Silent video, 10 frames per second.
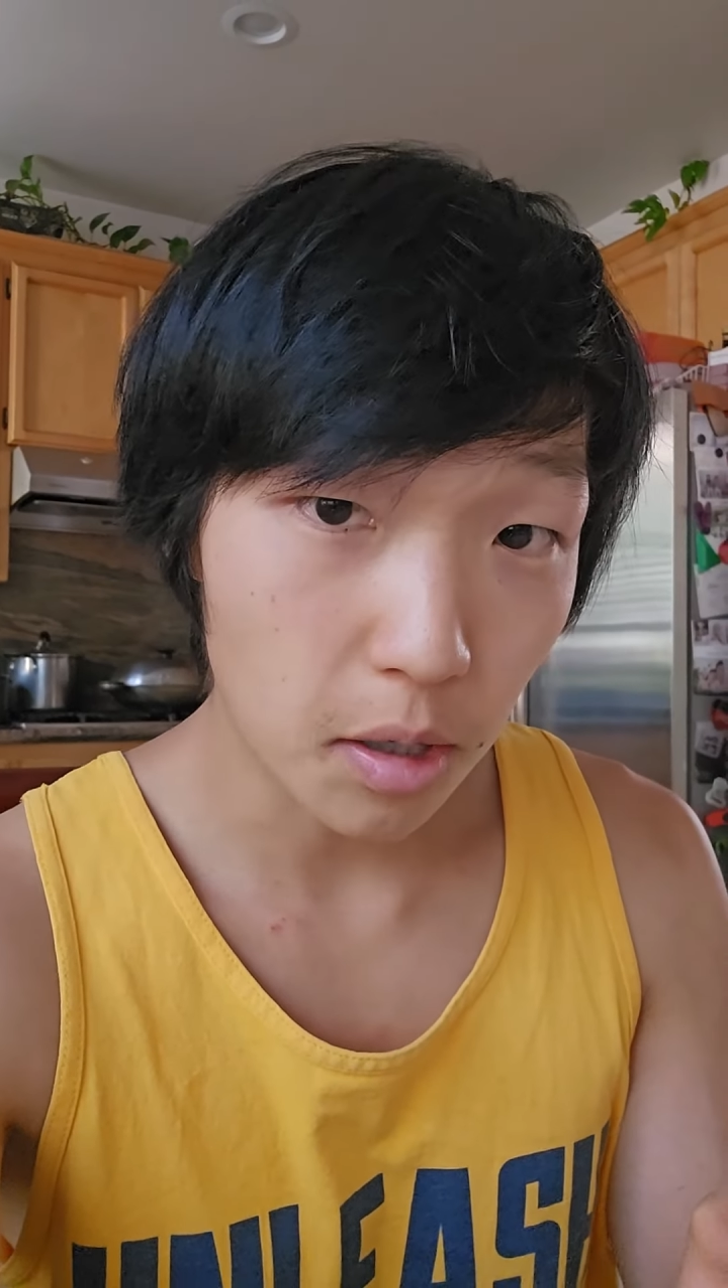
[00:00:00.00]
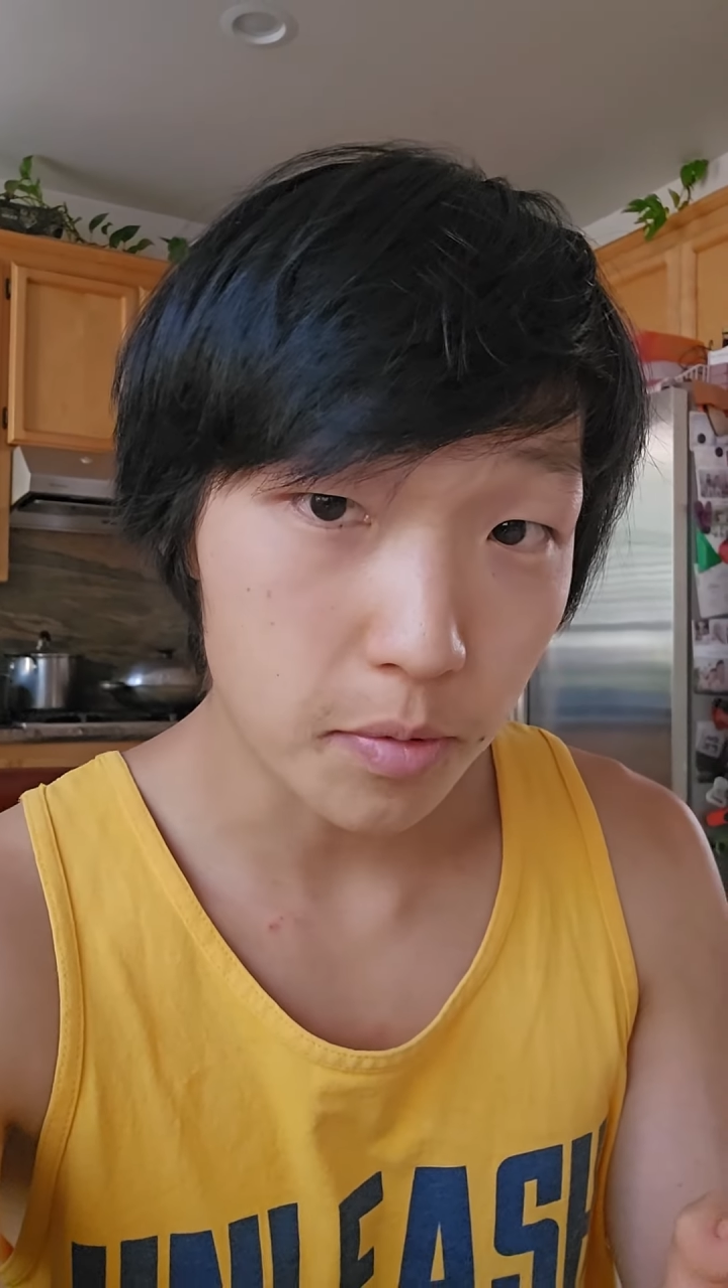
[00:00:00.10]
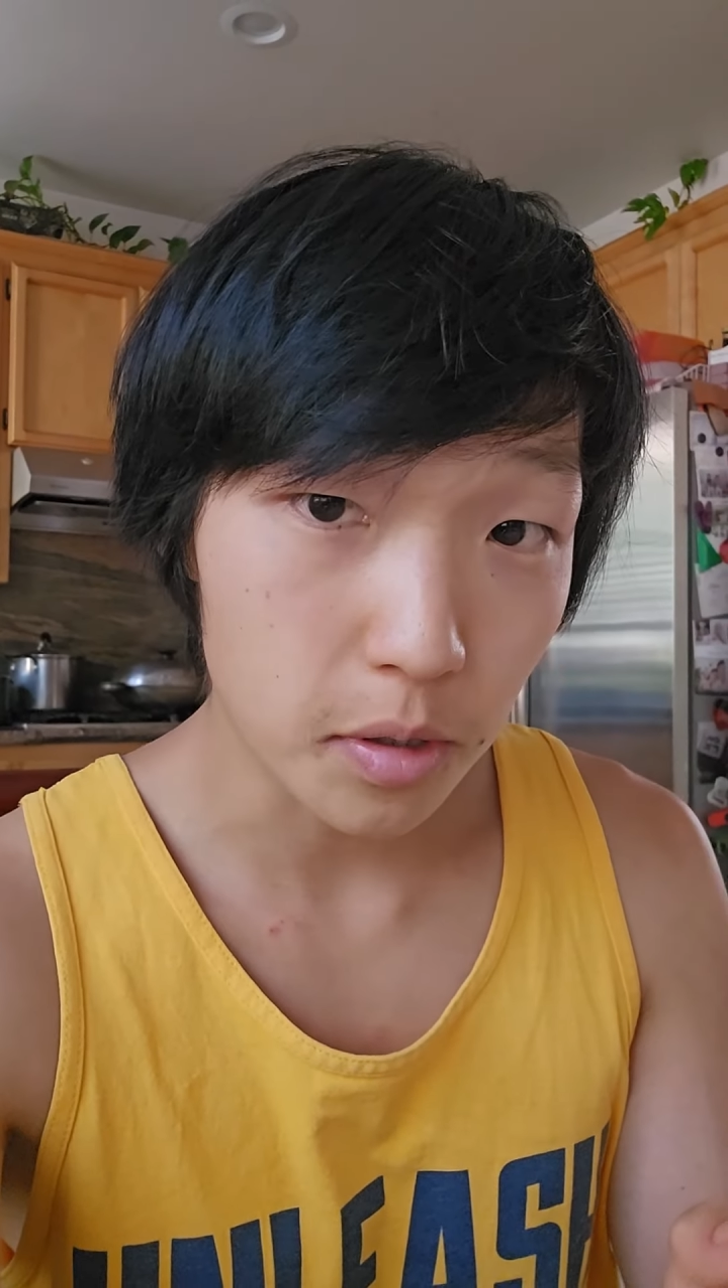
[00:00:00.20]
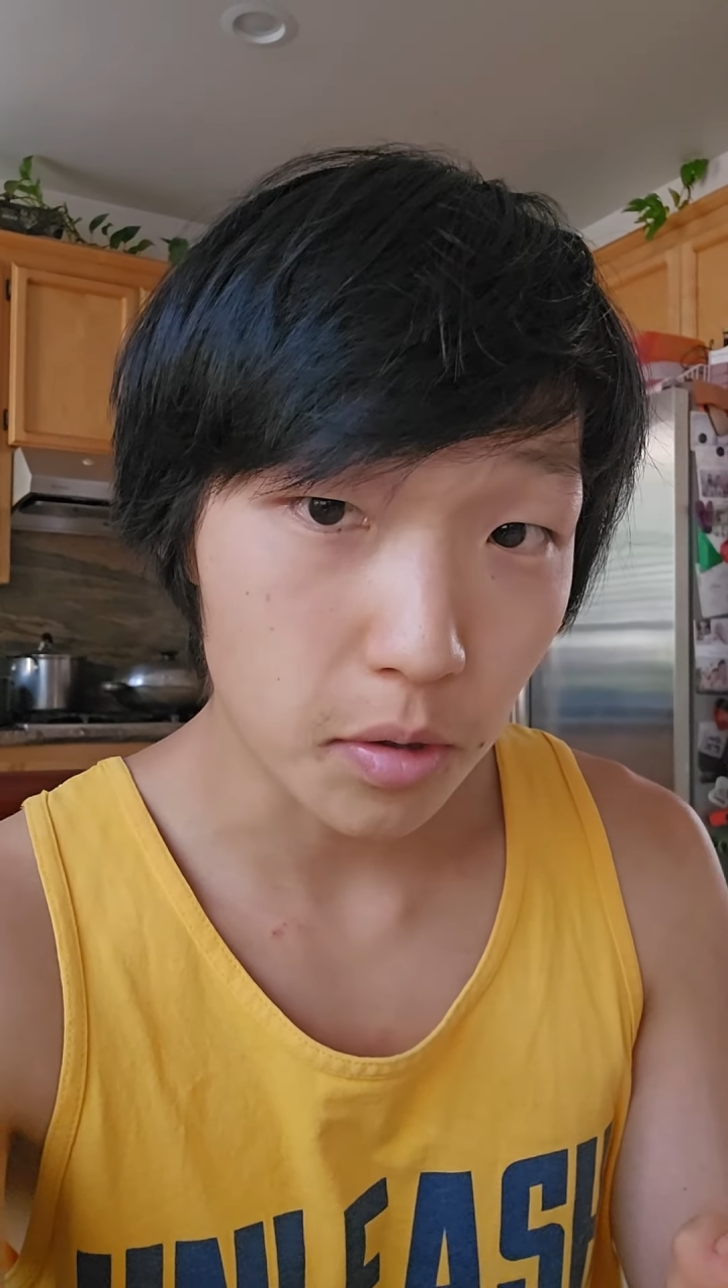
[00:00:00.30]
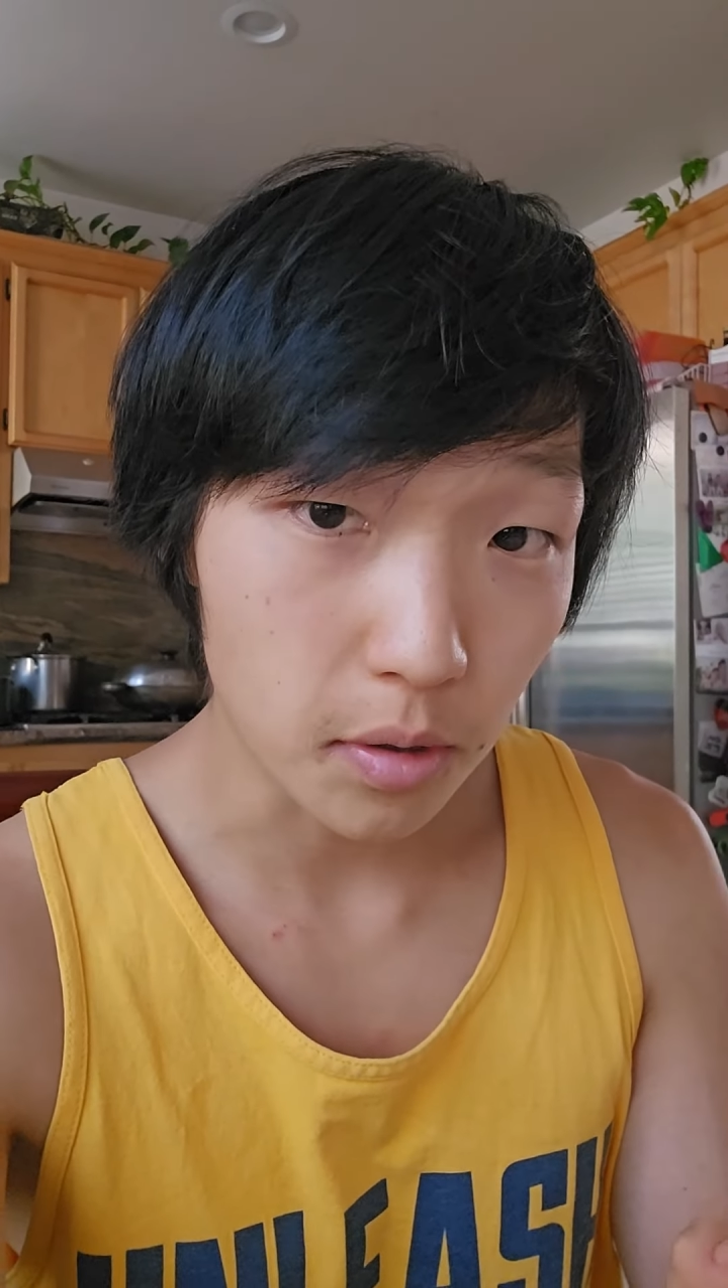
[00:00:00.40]

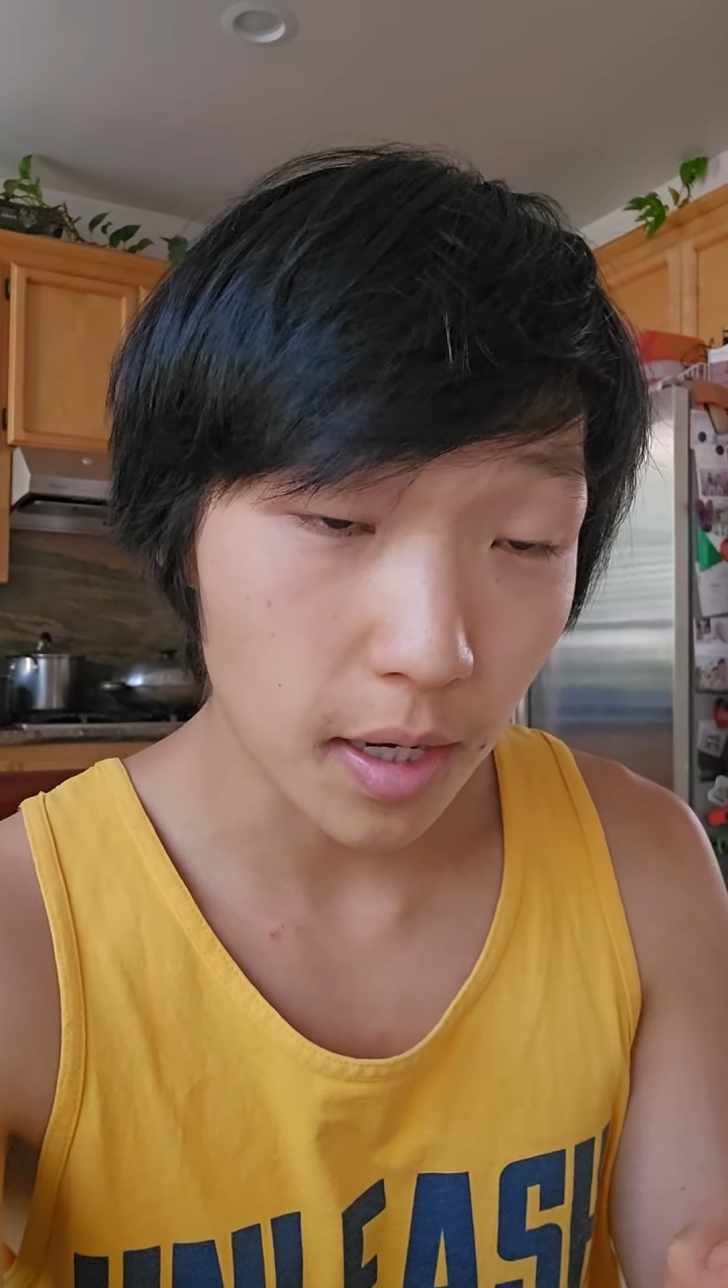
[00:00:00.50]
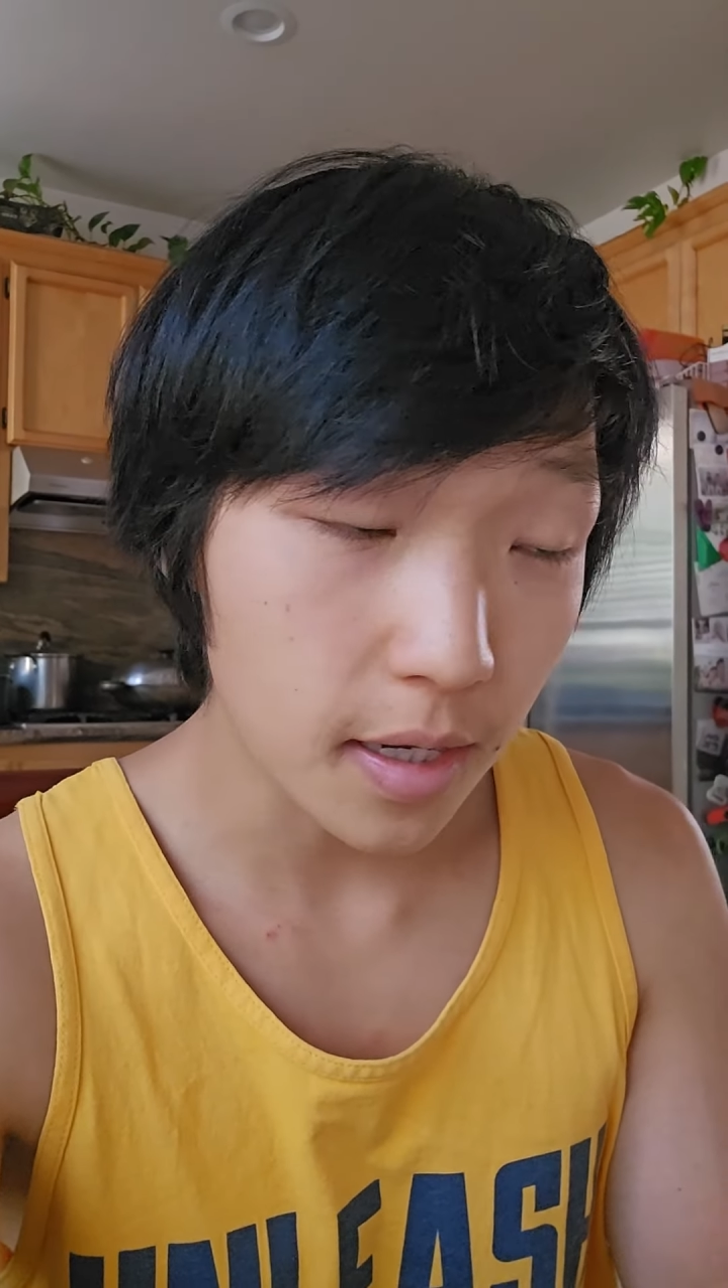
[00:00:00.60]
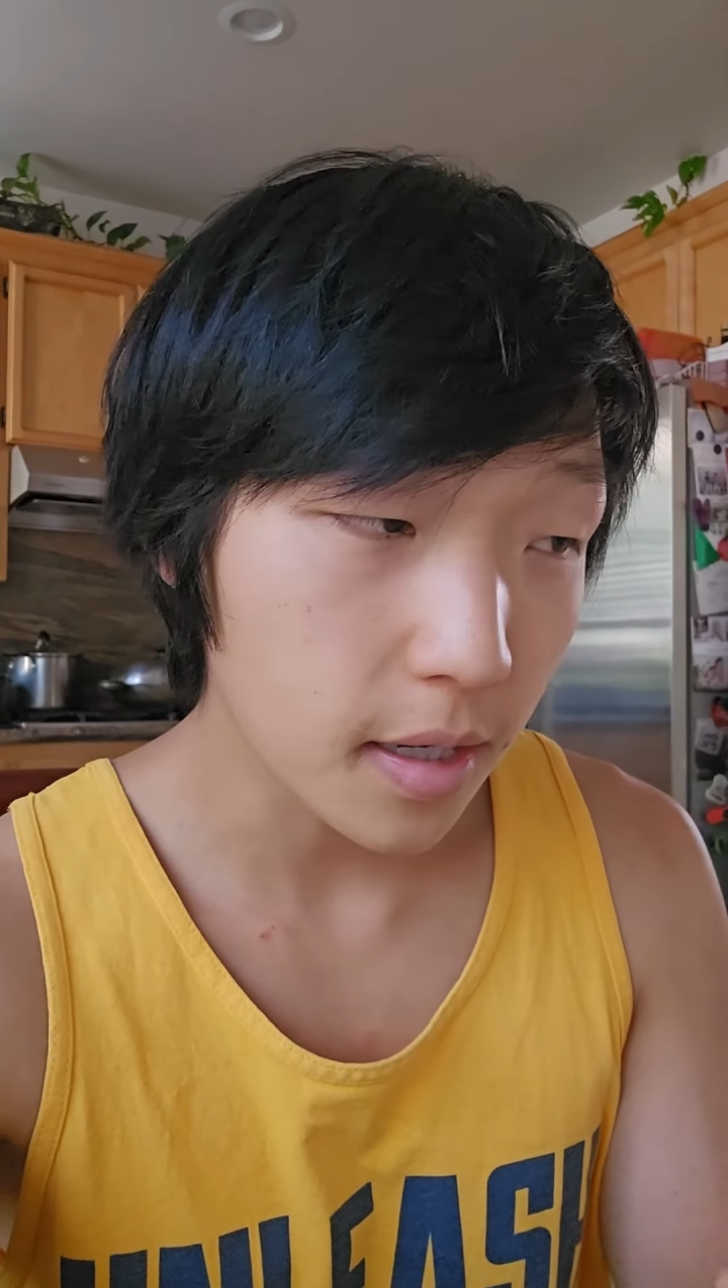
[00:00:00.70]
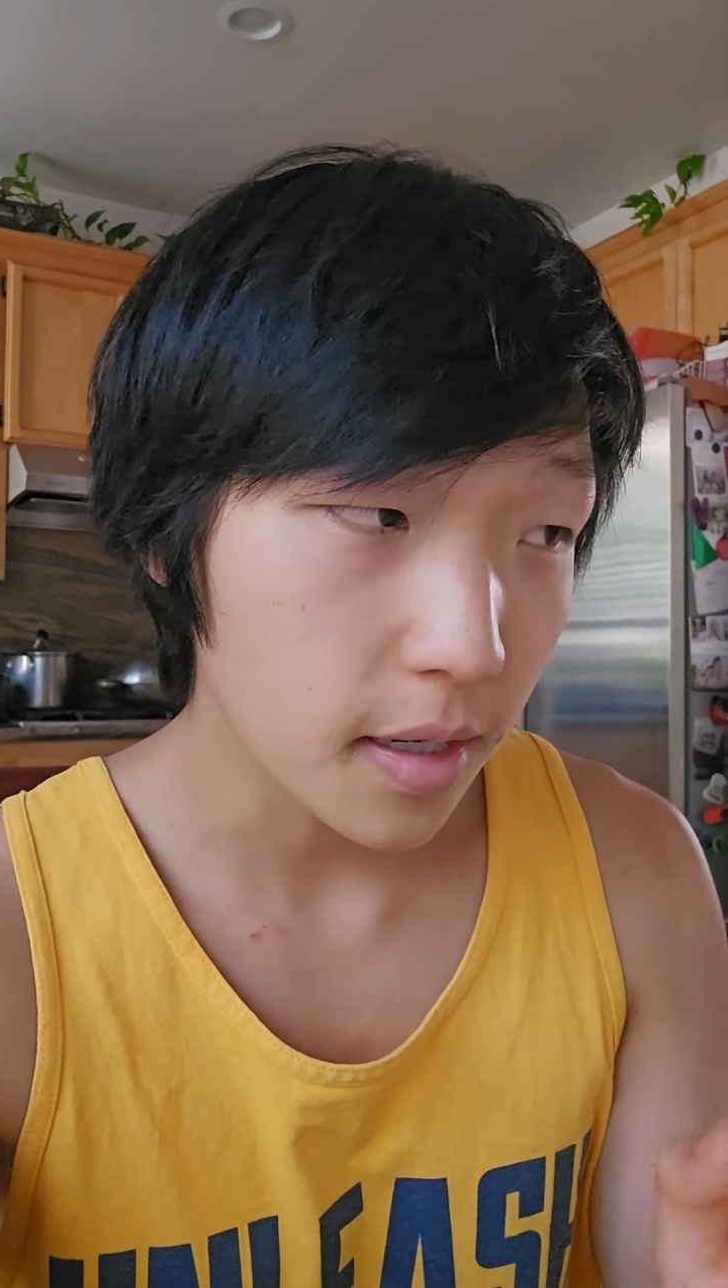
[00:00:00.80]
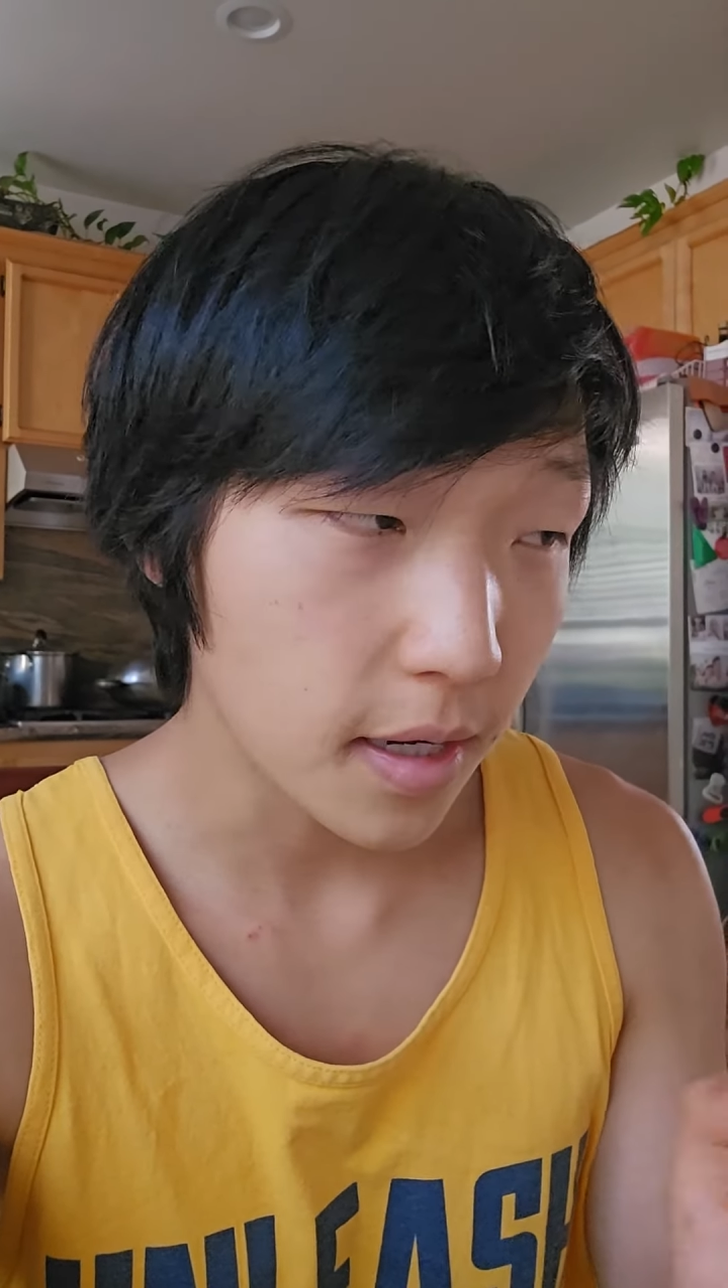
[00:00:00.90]
sculpture look
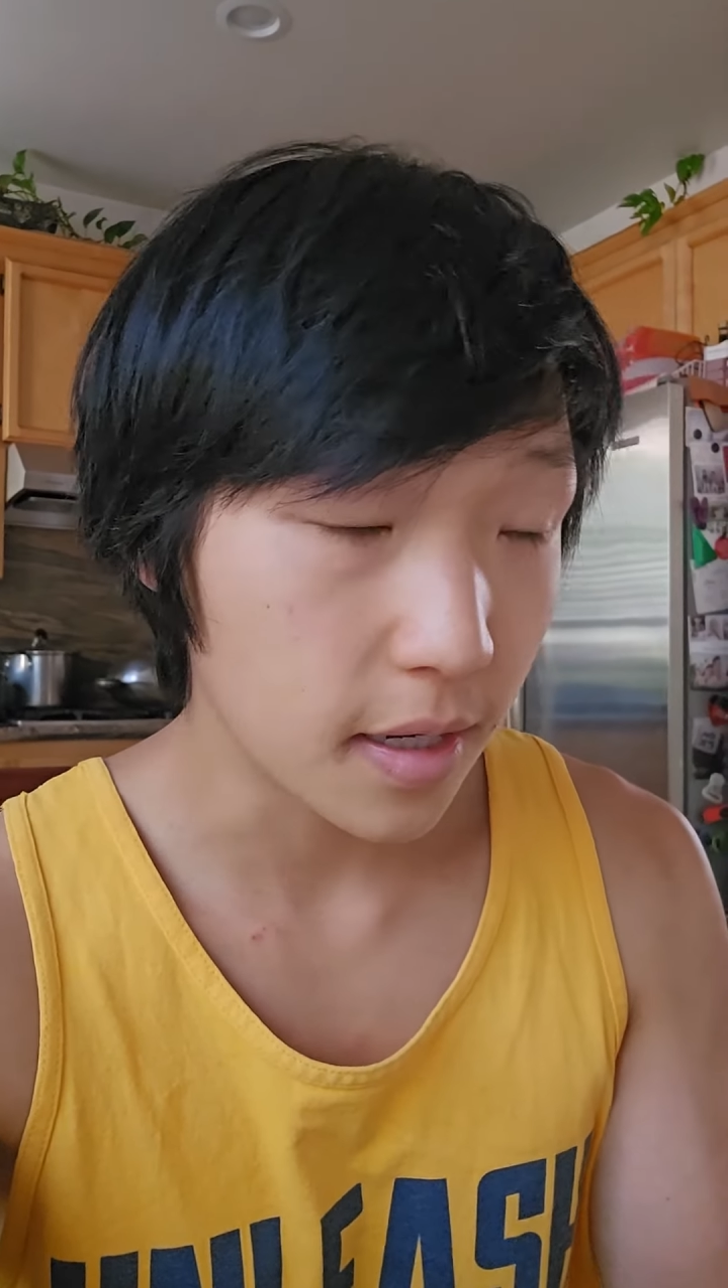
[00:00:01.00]
like